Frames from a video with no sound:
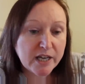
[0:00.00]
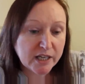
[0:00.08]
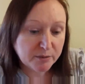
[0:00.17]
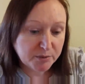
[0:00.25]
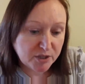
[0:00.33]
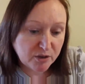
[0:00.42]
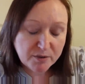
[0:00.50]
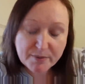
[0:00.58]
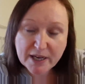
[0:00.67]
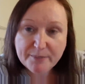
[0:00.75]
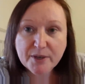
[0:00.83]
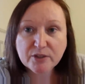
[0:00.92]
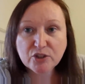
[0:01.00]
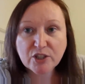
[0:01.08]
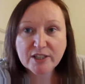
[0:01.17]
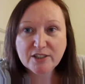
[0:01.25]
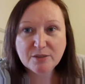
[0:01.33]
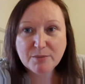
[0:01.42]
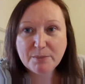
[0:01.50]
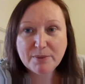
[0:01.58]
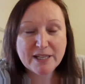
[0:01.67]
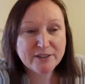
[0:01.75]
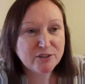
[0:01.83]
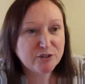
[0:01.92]
And I'm sorry, but I'm not changing my
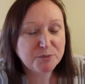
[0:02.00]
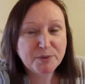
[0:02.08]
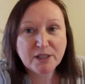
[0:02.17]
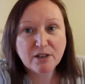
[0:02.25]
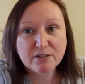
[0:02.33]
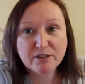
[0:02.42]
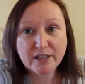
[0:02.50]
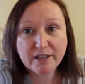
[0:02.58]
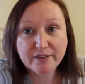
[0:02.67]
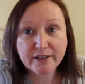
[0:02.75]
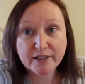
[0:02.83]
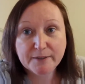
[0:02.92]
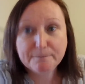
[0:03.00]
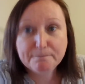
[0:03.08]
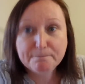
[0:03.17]
plans just because they're there.